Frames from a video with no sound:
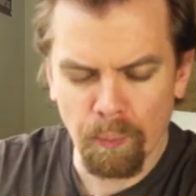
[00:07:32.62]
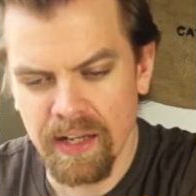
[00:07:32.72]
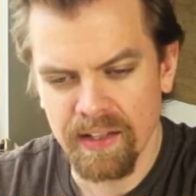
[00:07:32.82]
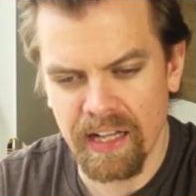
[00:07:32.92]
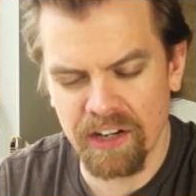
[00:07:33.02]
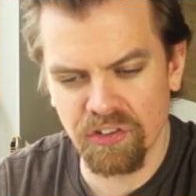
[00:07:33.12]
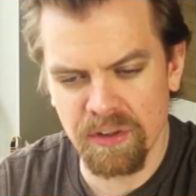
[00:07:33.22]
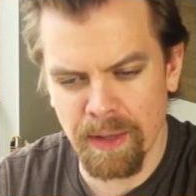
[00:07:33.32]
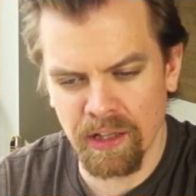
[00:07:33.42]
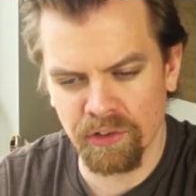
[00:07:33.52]
That actually
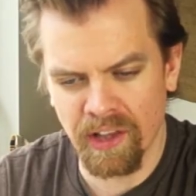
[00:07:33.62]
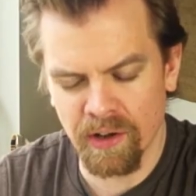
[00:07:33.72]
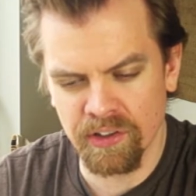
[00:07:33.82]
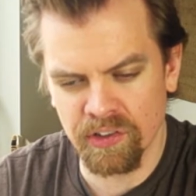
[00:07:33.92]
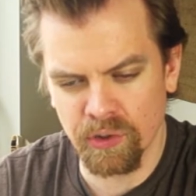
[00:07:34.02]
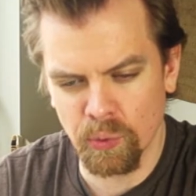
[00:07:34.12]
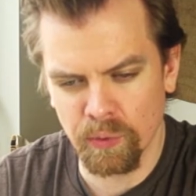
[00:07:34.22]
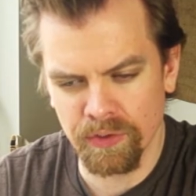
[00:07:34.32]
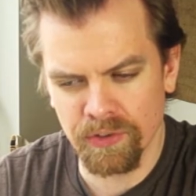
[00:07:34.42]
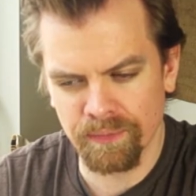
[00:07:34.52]
mellows out as it
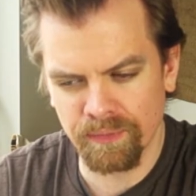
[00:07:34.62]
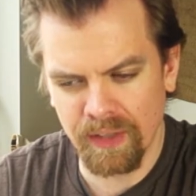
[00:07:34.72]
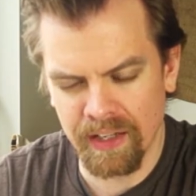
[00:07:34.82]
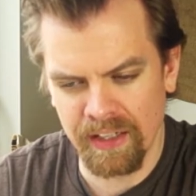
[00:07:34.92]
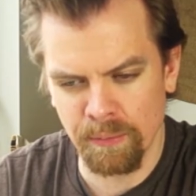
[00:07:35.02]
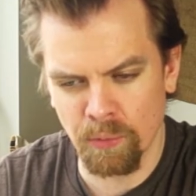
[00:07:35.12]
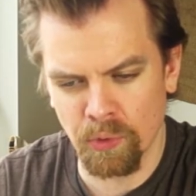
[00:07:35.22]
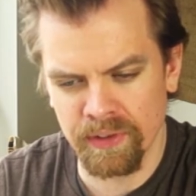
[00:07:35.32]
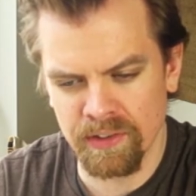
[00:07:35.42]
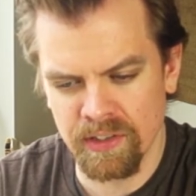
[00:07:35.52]
cools. I get more
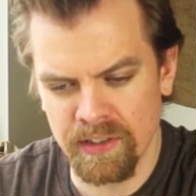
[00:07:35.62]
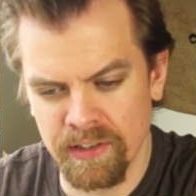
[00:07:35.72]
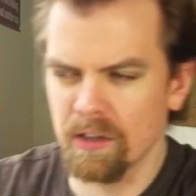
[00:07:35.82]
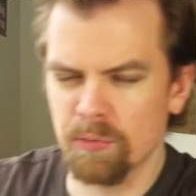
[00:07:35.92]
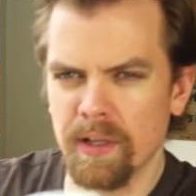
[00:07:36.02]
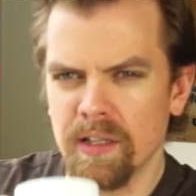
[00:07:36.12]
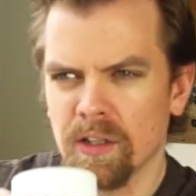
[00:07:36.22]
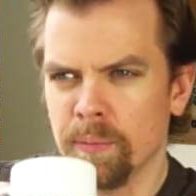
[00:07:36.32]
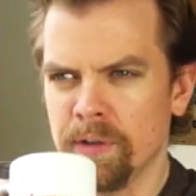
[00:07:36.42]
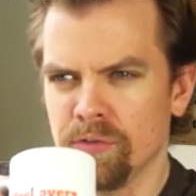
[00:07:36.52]
of the tea. There's probably a
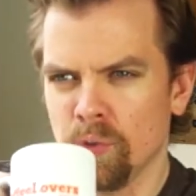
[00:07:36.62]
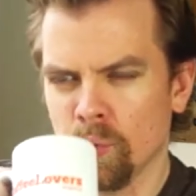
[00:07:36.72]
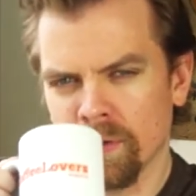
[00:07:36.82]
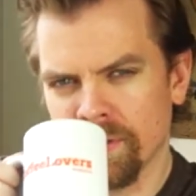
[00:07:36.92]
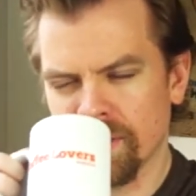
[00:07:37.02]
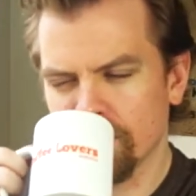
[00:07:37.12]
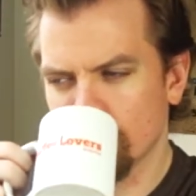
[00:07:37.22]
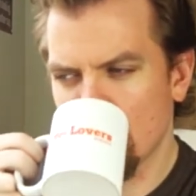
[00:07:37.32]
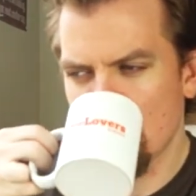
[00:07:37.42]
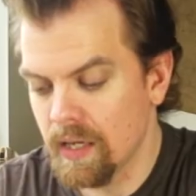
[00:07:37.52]
little bit of floral in there.
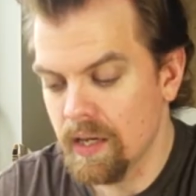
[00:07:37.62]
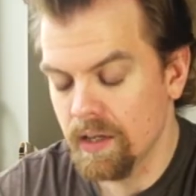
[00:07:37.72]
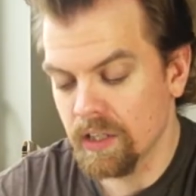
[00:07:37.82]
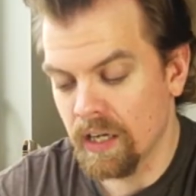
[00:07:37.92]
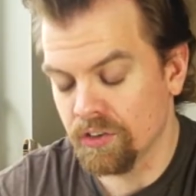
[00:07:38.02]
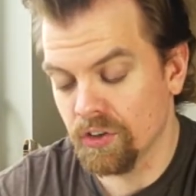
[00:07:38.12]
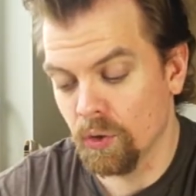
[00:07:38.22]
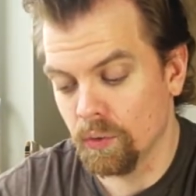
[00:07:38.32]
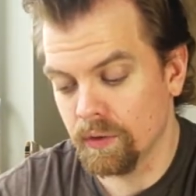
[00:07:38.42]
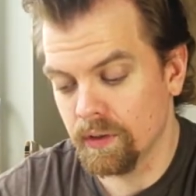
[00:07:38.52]

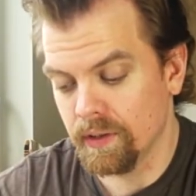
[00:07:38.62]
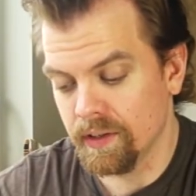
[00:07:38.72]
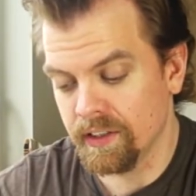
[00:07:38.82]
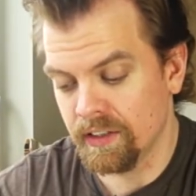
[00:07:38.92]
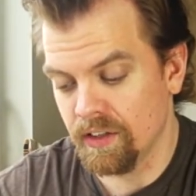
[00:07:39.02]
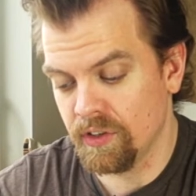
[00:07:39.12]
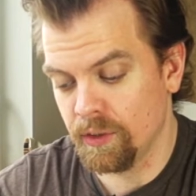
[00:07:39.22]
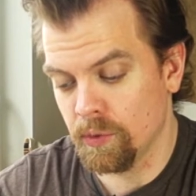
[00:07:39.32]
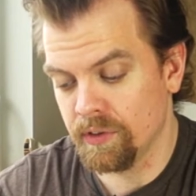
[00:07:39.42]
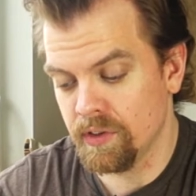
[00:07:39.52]
So I think definitely
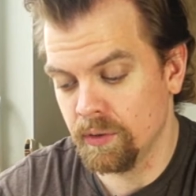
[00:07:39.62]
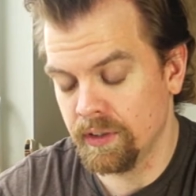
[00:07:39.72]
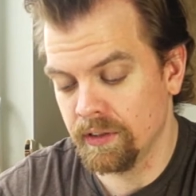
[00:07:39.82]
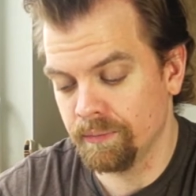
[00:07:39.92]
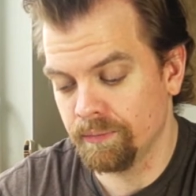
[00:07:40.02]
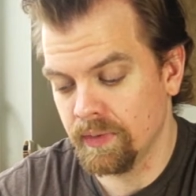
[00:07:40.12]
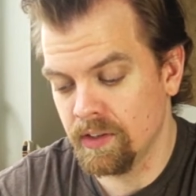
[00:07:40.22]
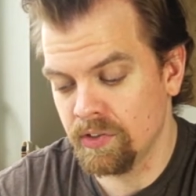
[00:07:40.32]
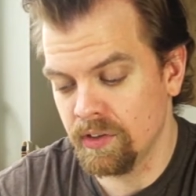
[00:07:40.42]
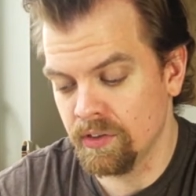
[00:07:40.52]
worth noting,
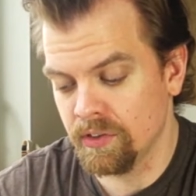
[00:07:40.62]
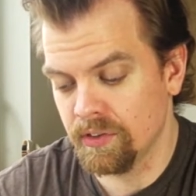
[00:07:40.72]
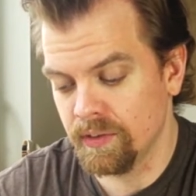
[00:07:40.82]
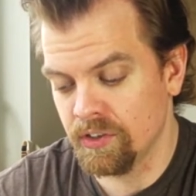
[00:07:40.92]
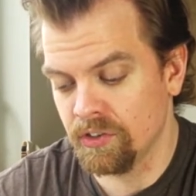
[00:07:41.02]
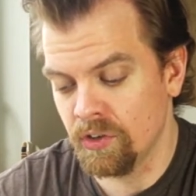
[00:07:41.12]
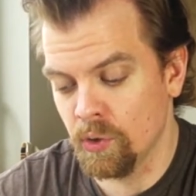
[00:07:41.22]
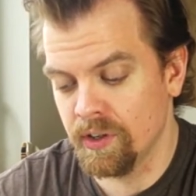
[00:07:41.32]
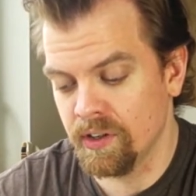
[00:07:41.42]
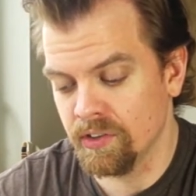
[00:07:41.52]
this is
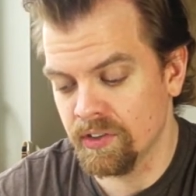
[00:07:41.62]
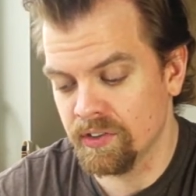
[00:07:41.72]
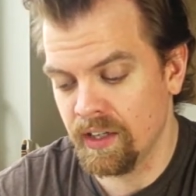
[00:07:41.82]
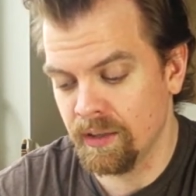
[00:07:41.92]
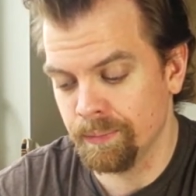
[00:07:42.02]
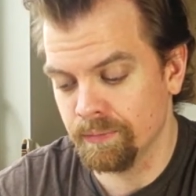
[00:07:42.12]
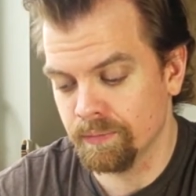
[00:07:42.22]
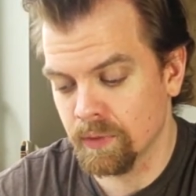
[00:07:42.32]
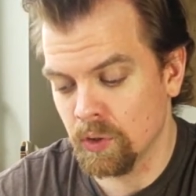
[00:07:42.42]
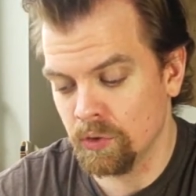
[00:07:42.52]
noted as the same
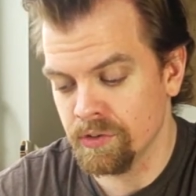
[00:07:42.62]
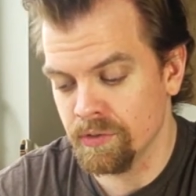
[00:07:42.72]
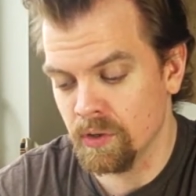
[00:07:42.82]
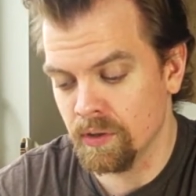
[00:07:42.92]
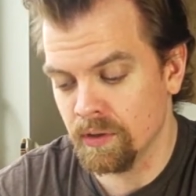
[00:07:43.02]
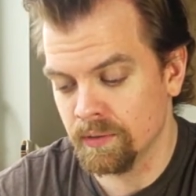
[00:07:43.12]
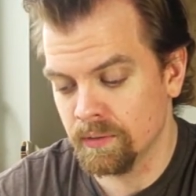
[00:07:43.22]
cultivar,